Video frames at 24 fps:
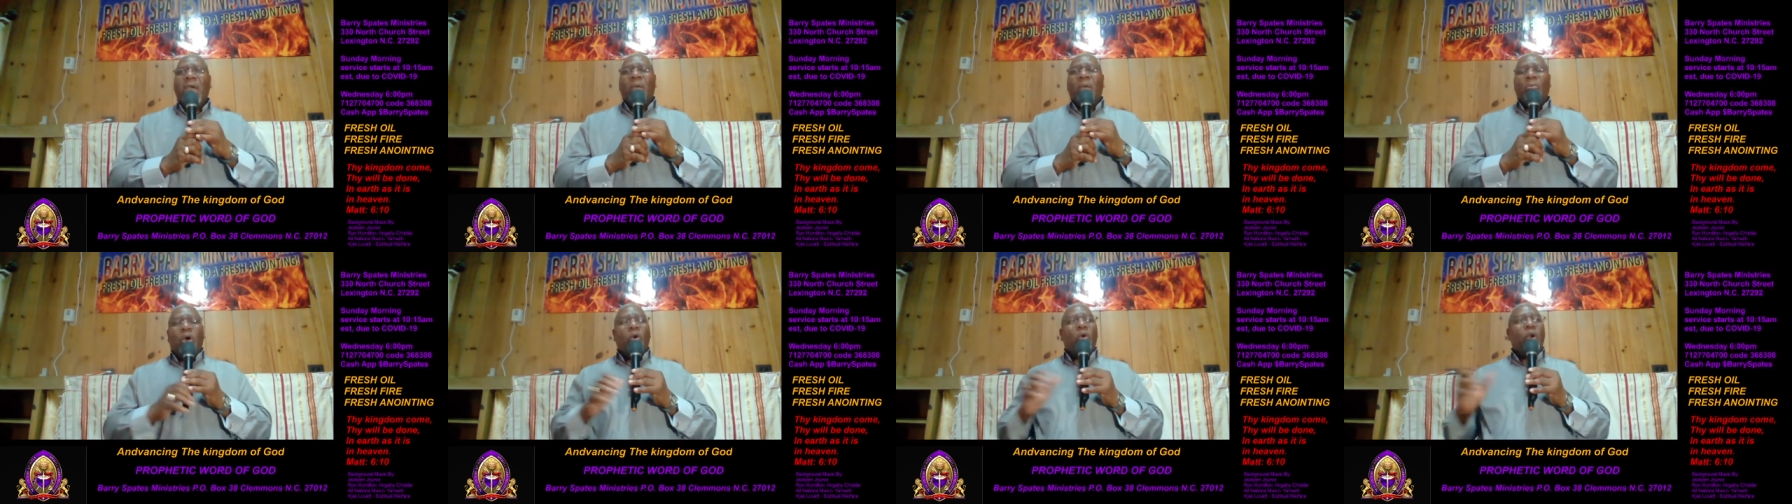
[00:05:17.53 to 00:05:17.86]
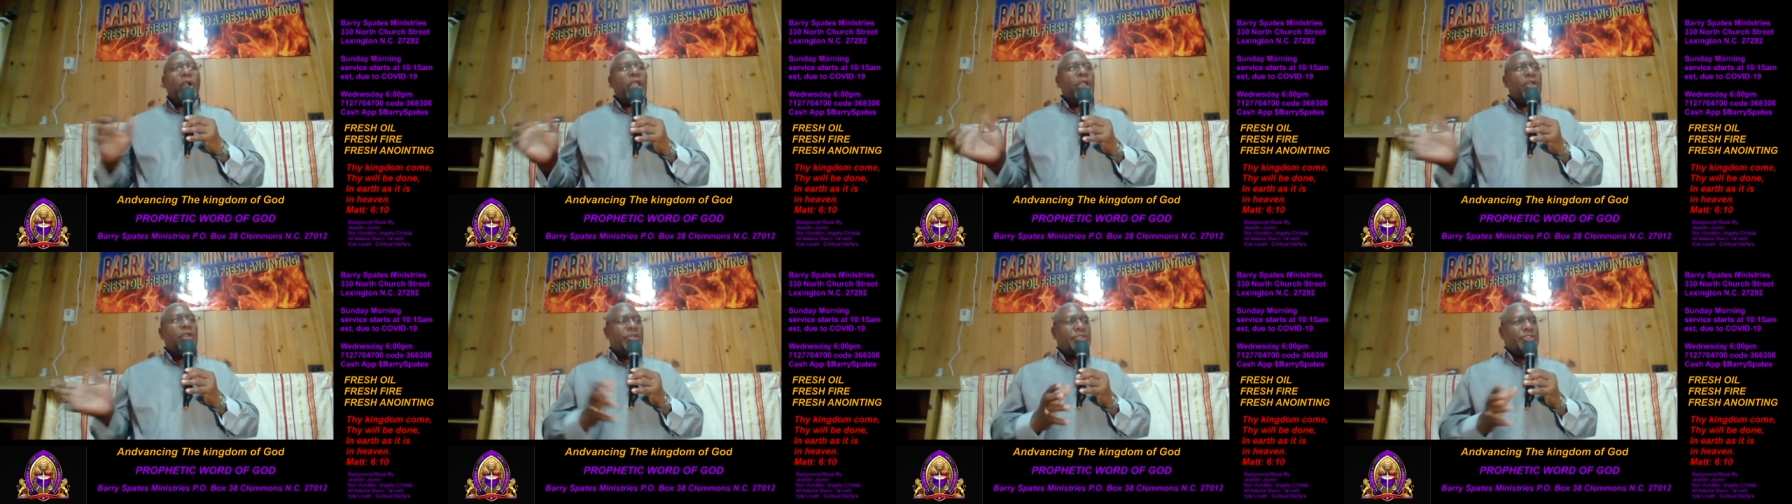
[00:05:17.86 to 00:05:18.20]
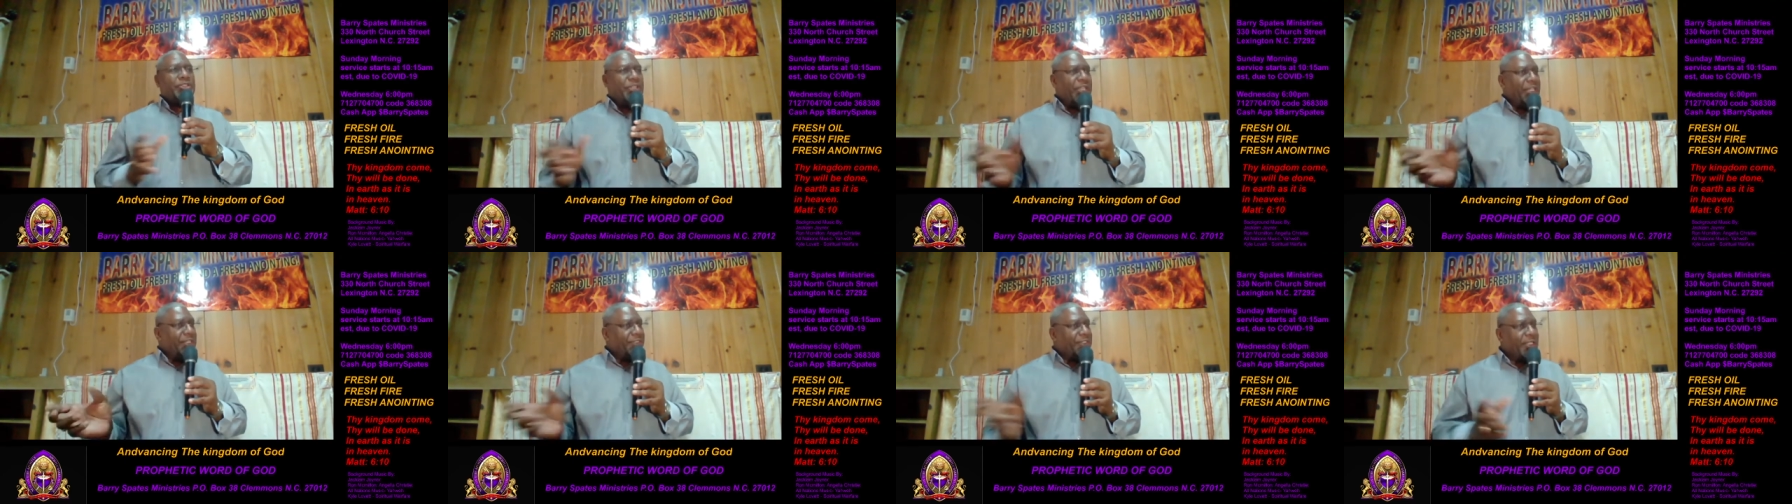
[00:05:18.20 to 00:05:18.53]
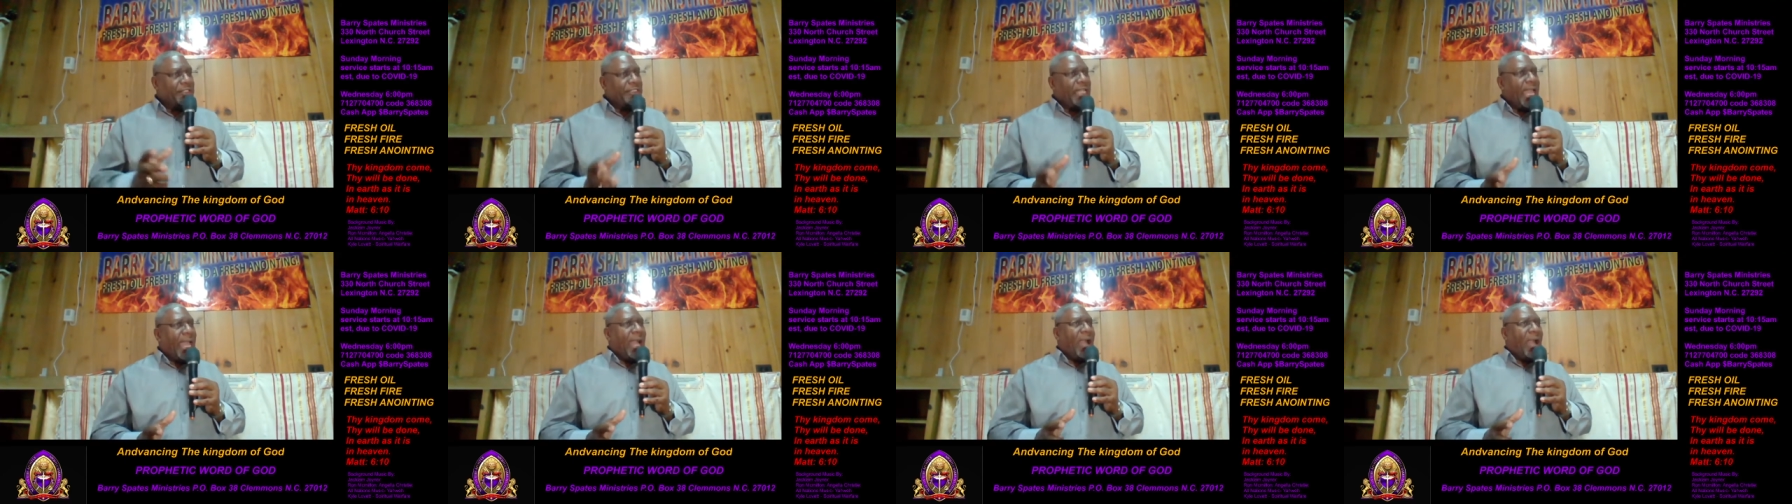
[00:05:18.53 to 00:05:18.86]
but we're in a
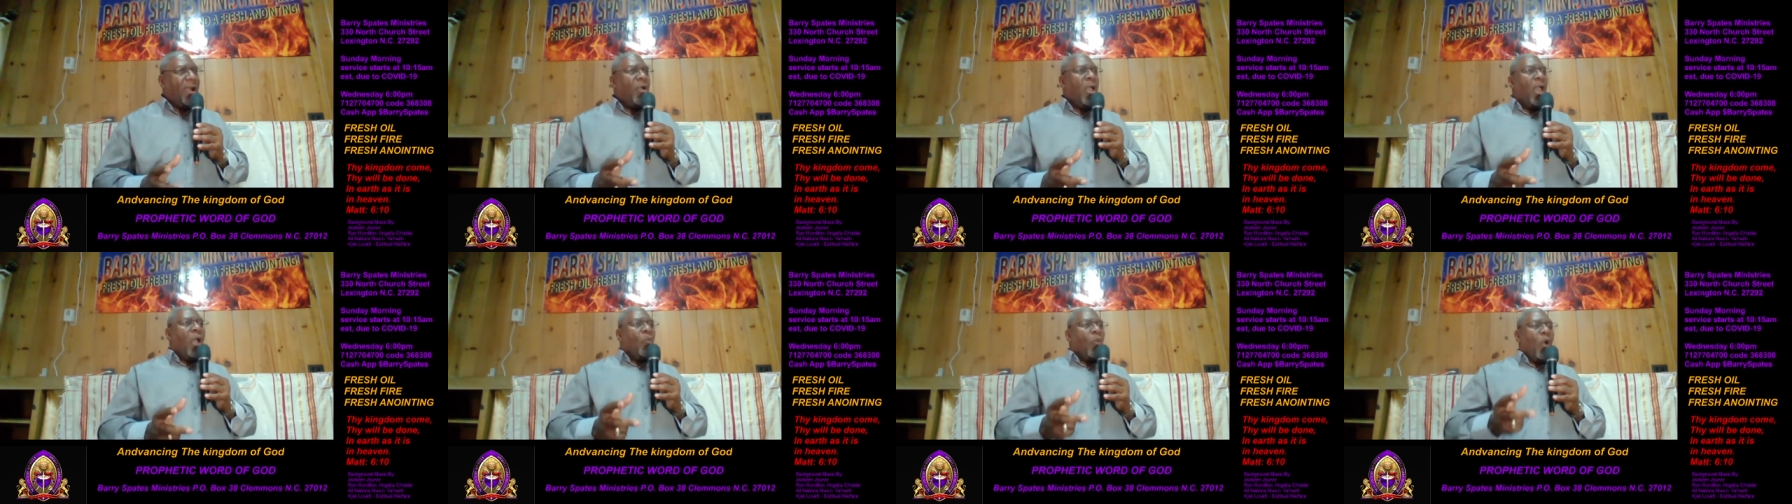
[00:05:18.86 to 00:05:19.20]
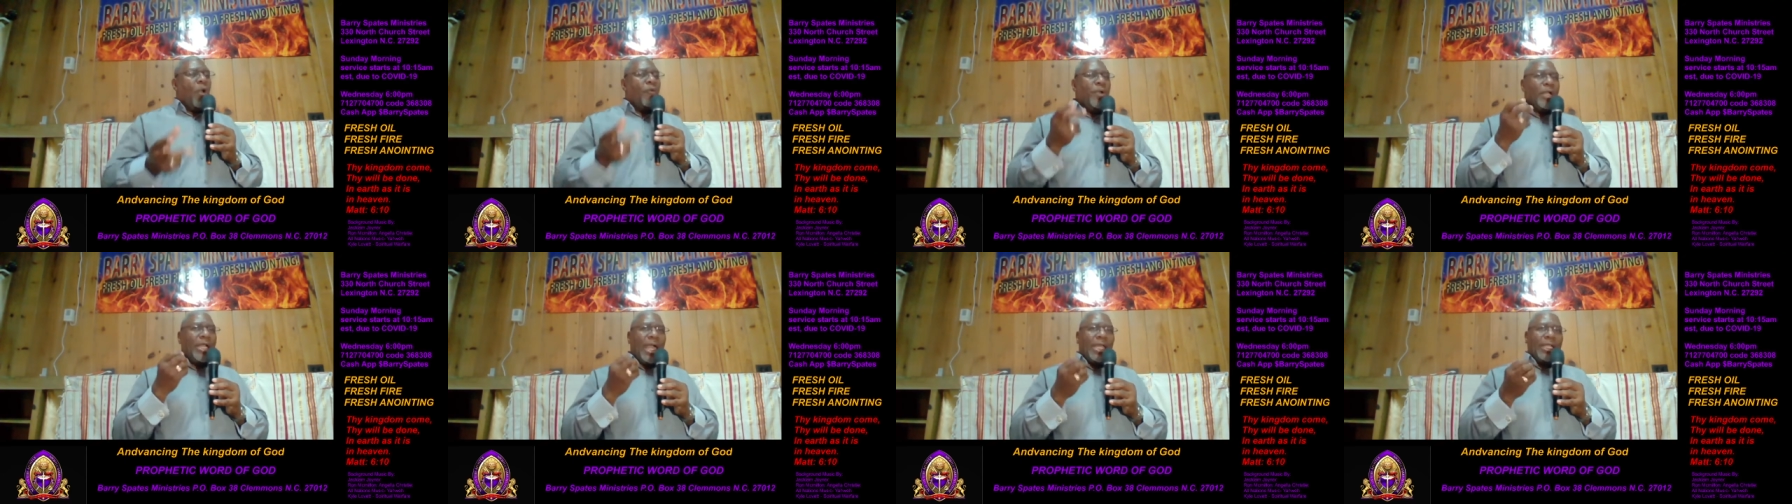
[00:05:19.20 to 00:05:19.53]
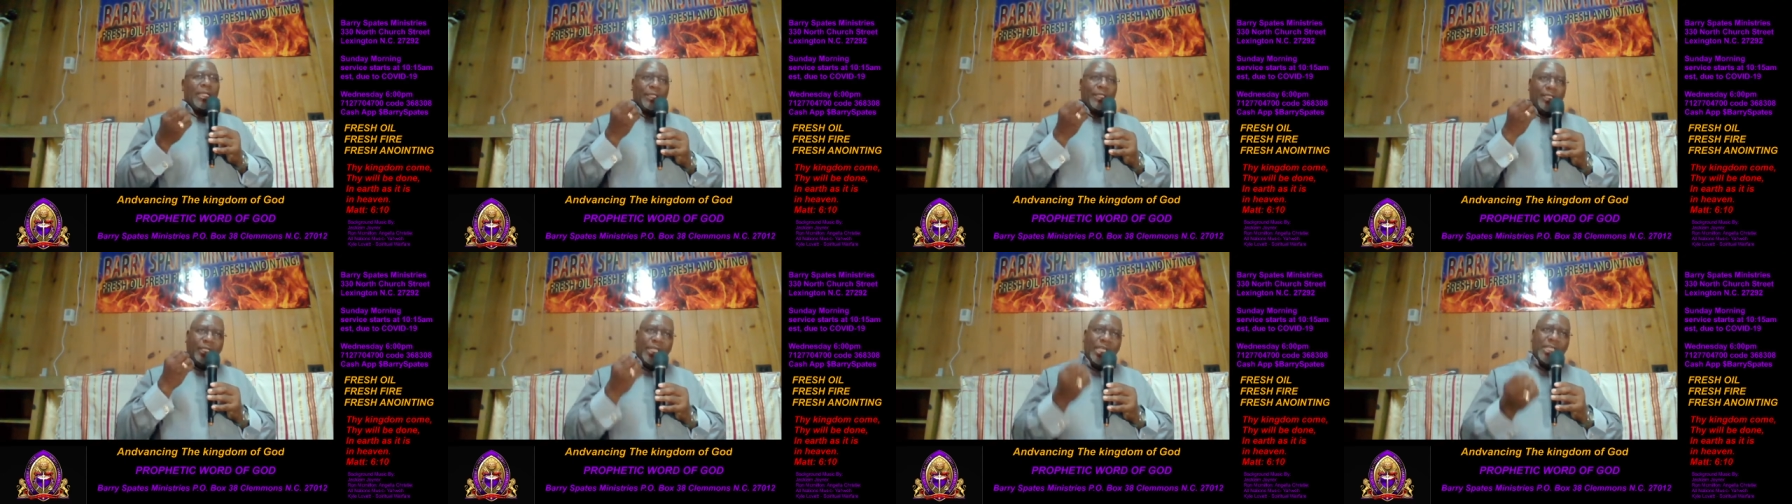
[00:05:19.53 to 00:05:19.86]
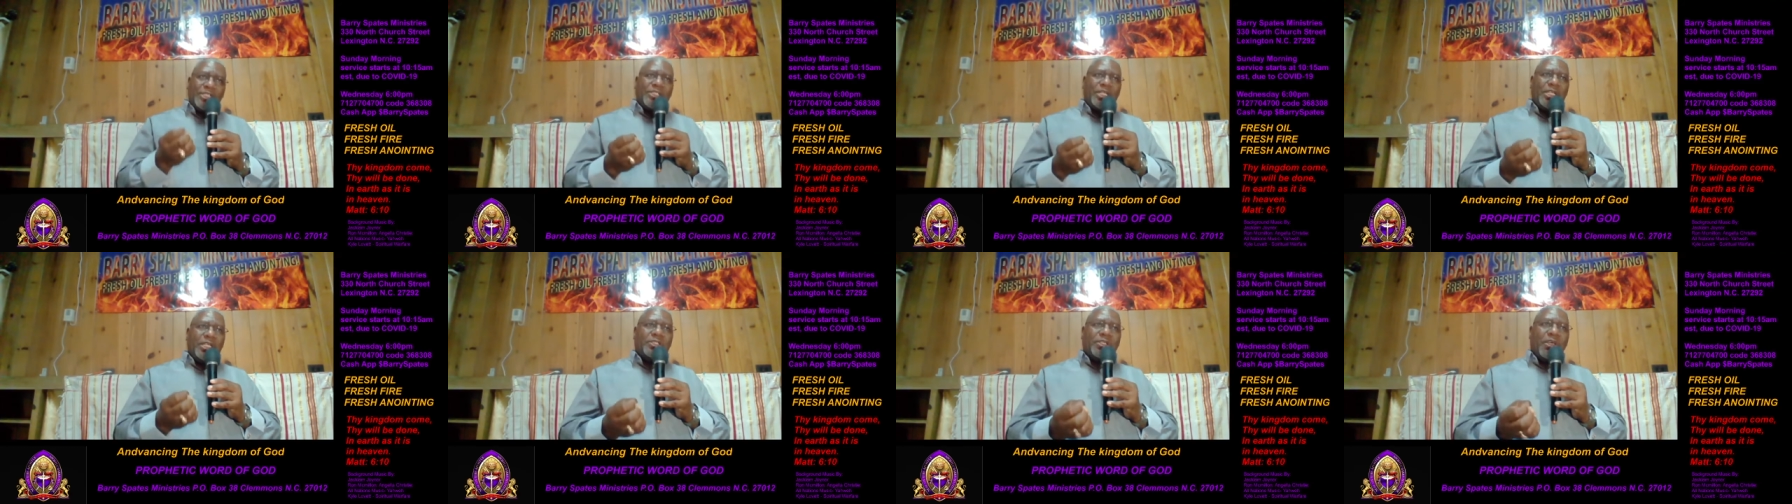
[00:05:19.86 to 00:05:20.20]
season now where we got to listen to